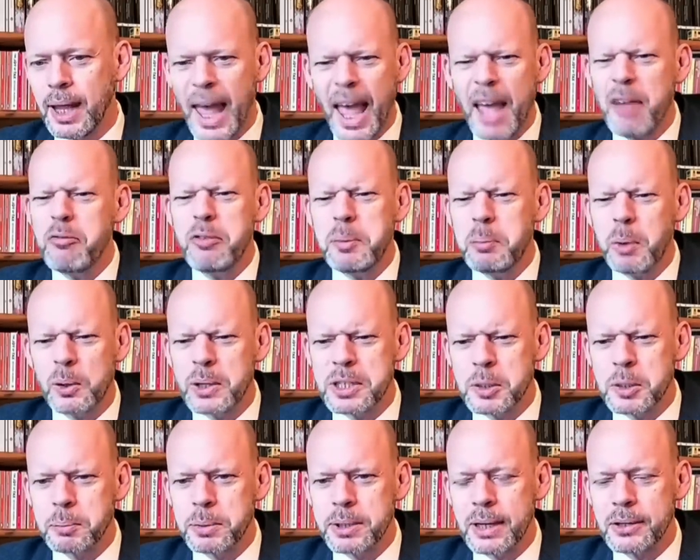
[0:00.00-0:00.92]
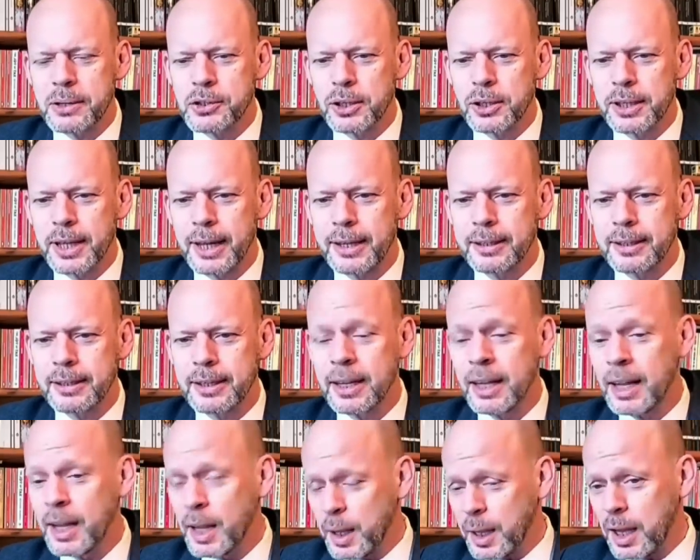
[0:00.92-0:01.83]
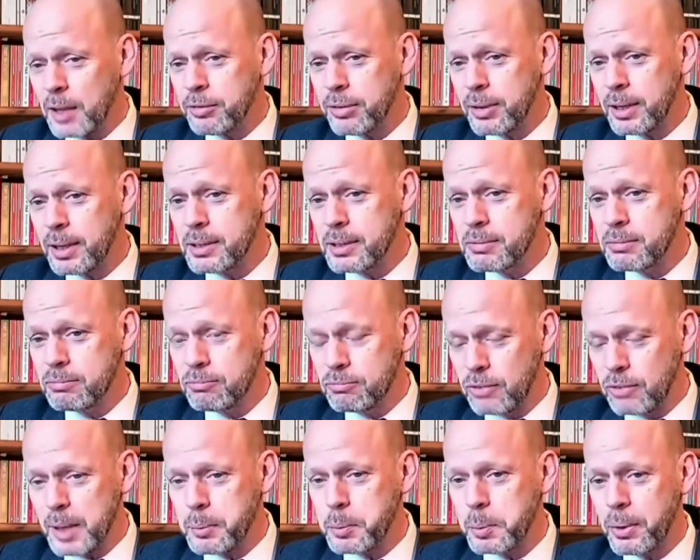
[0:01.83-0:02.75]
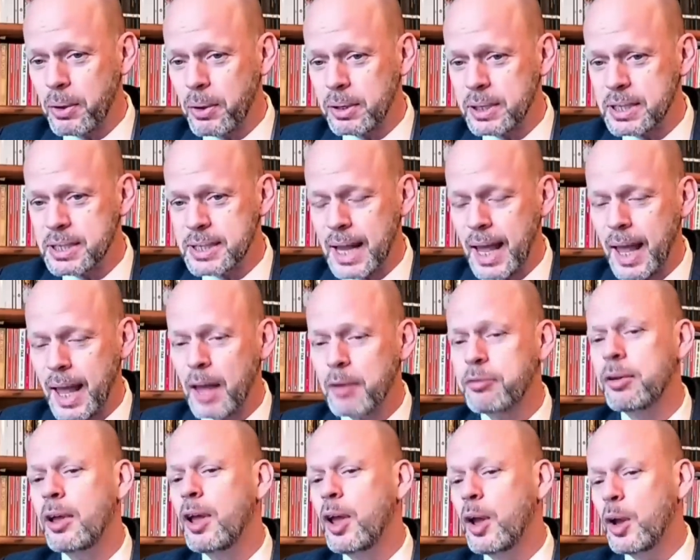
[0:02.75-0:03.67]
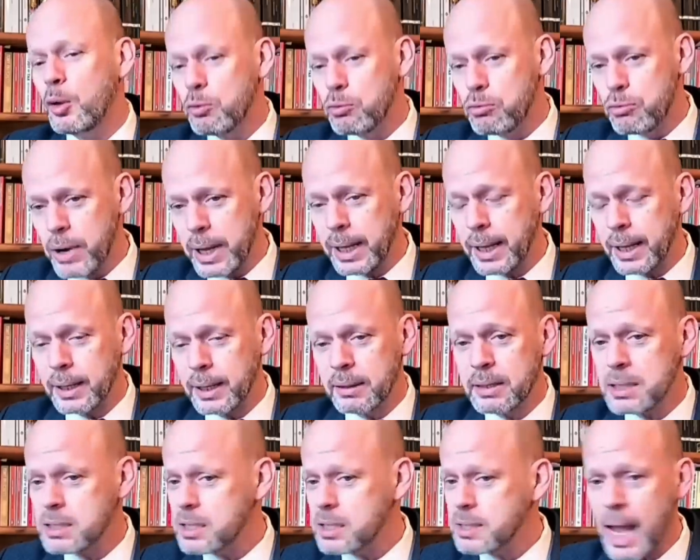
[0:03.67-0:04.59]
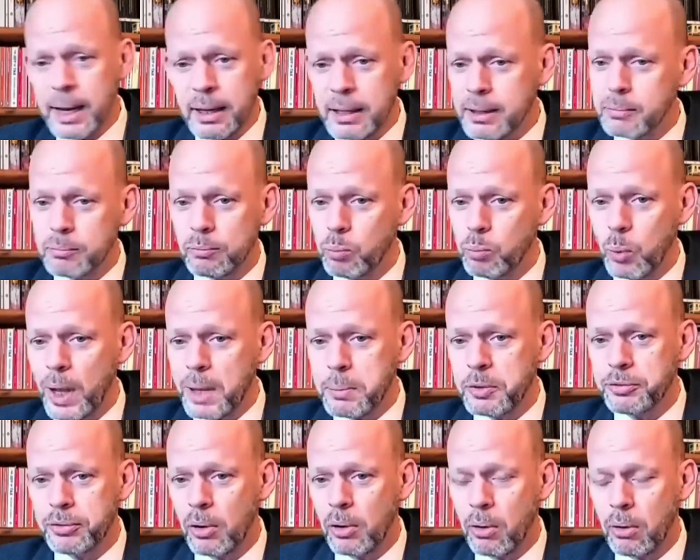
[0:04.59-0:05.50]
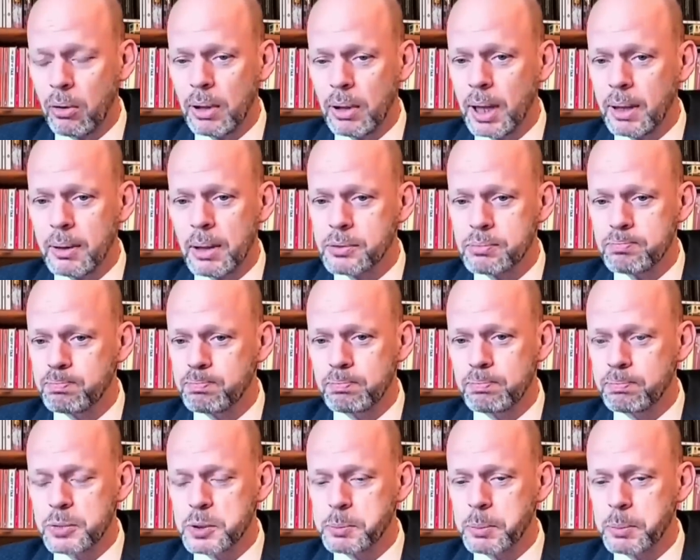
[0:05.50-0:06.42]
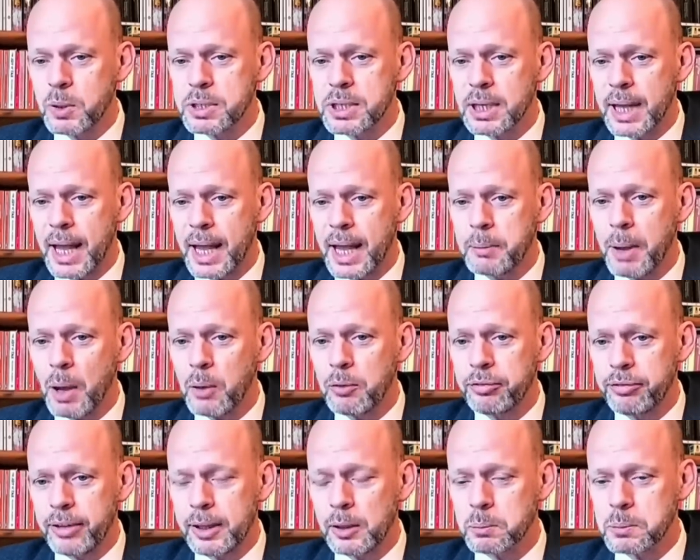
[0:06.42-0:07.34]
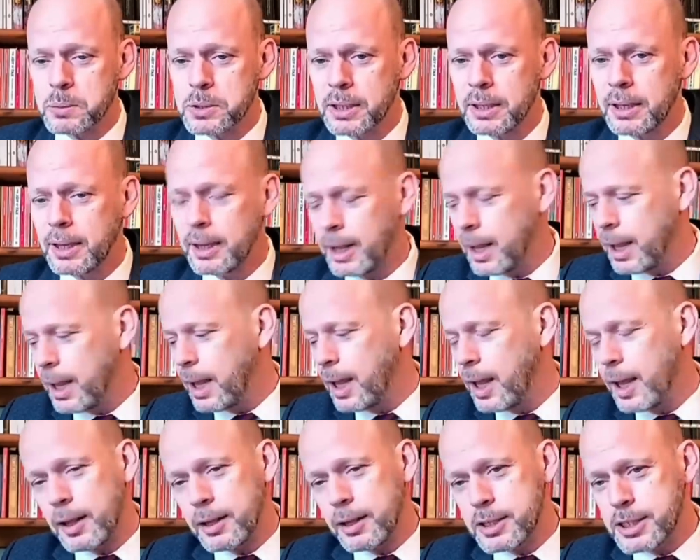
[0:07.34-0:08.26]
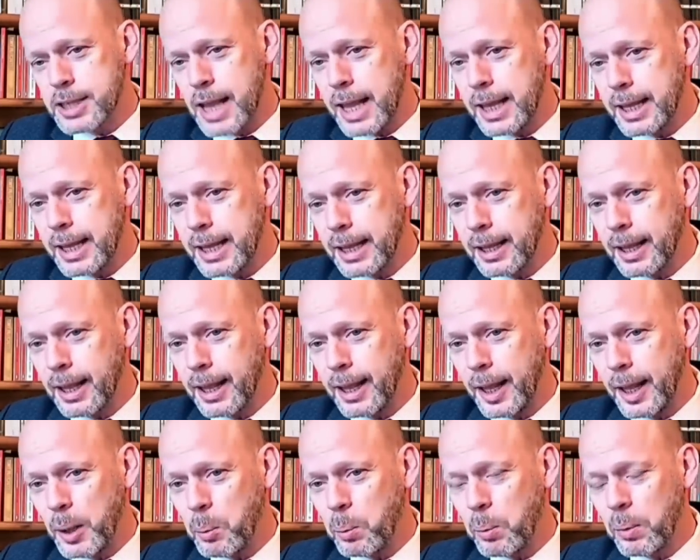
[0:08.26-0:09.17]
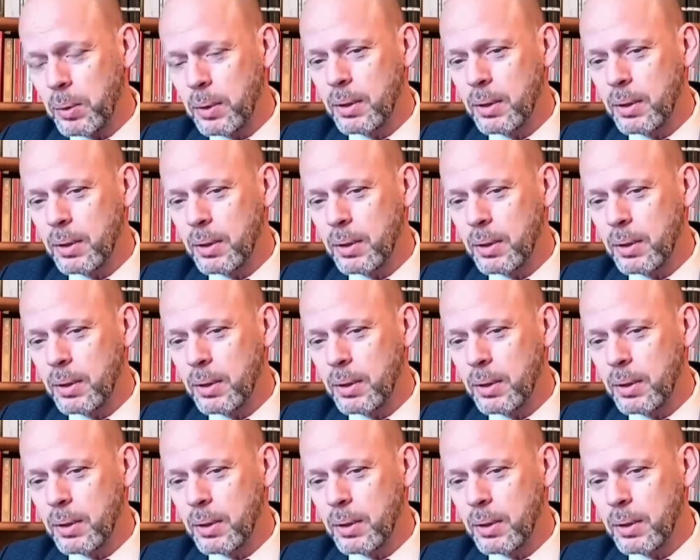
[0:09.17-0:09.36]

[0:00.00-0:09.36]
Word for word: Everybody's a potential candidate. I've had Labour Party staff ringing. This is anything way before I, I spoke to Ken about films, saying, um,